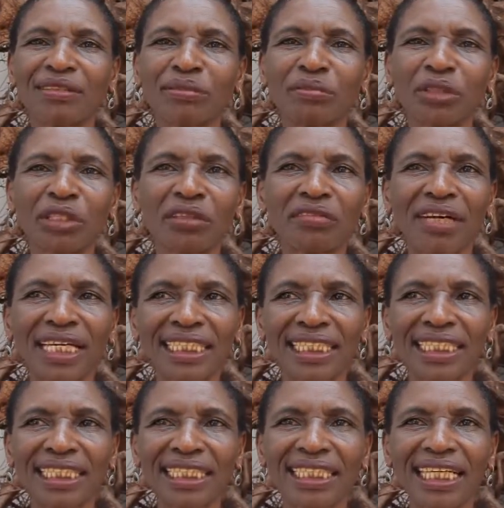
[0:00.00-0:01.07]
Mo
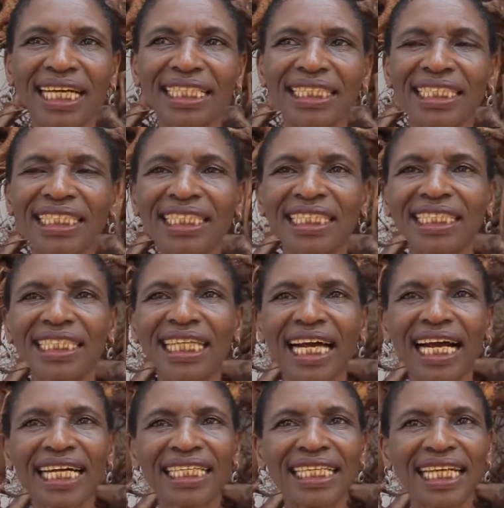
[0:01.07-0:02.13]
University, and this is in the
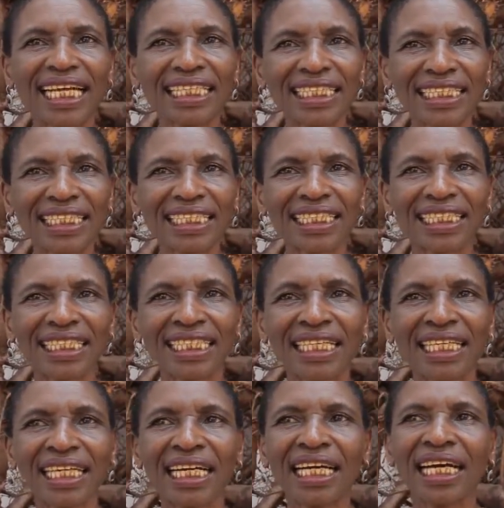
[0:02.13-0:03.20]
early 90s.
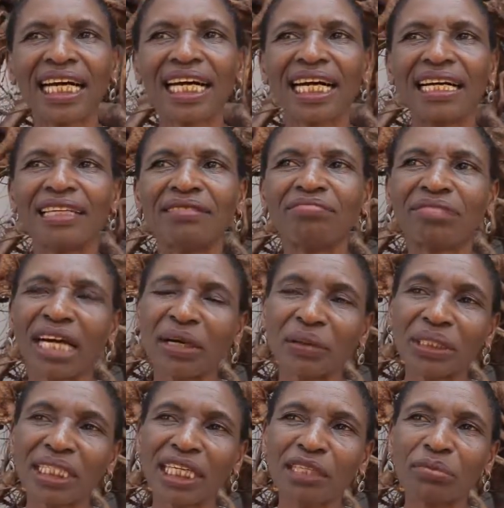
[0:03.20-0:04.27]
I
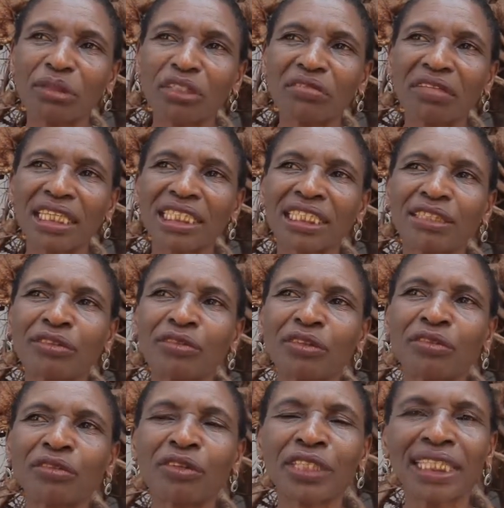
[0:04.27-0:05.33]
was at Mo University
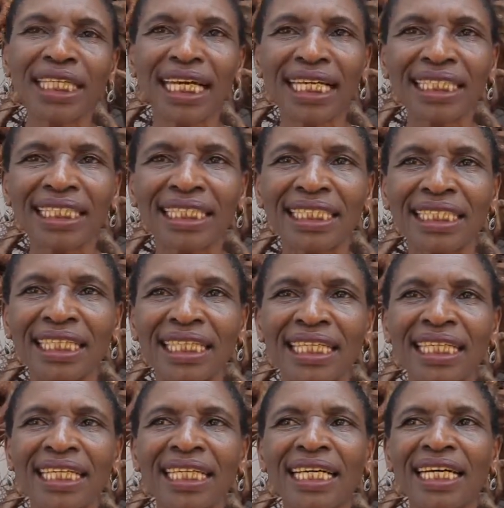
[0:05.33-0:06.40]
for 4 years,
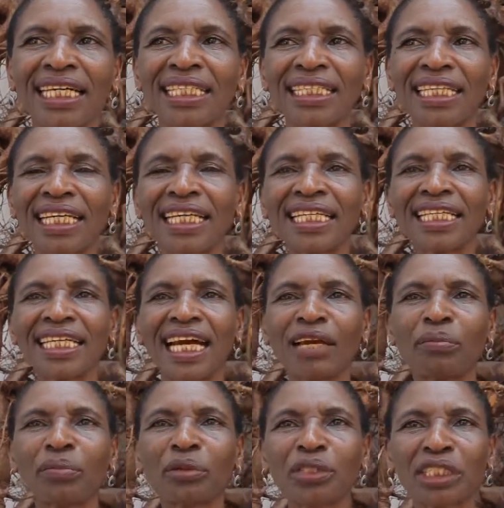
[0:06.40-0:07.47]
and then
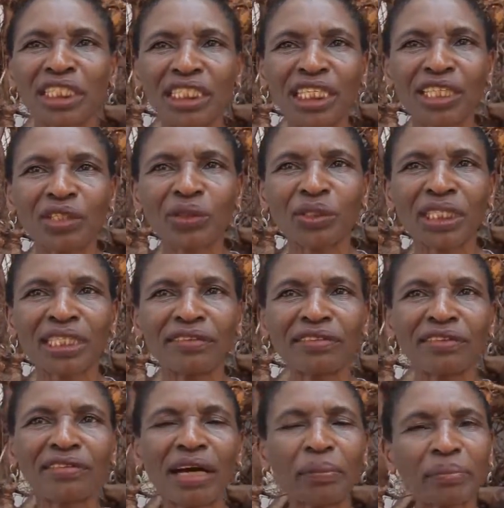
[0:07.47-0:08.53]
I proceeded on leave
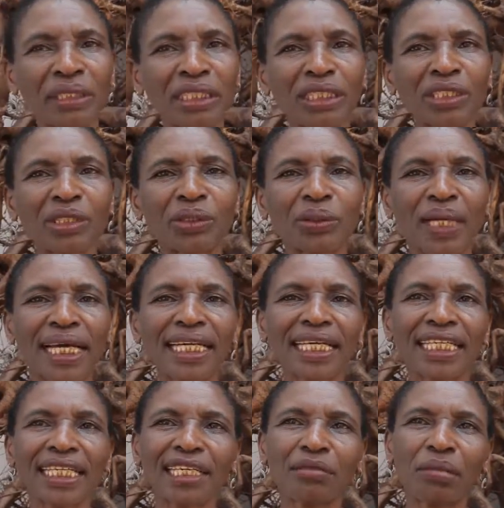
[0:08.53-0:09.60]
of absence to
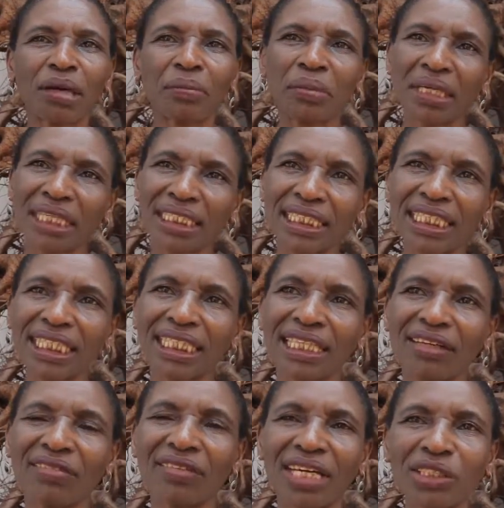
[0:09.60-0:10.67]
undertake my PhD in
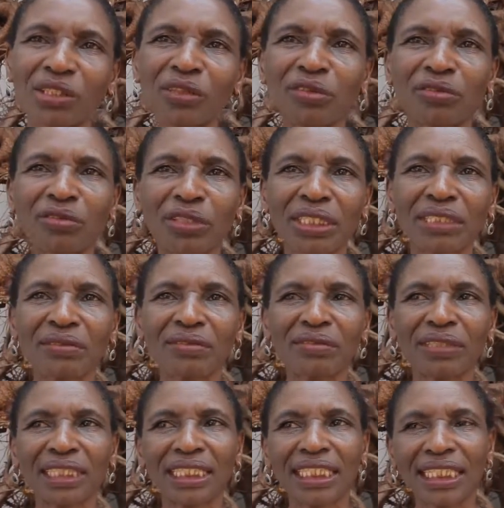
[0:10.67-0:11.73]
the University of West
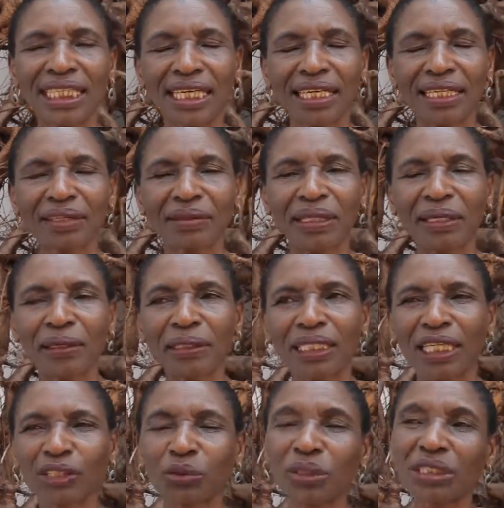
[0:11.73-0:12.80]
Virginia,
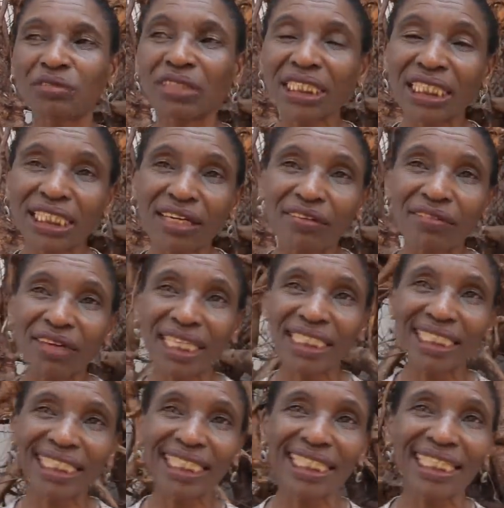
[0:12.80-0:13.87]
that's West Virginia
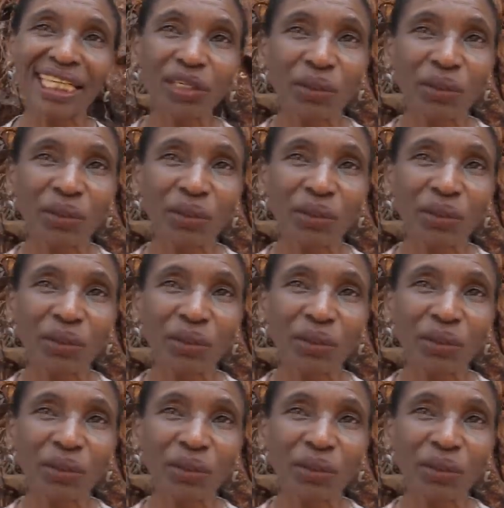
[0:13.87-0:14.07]
University in the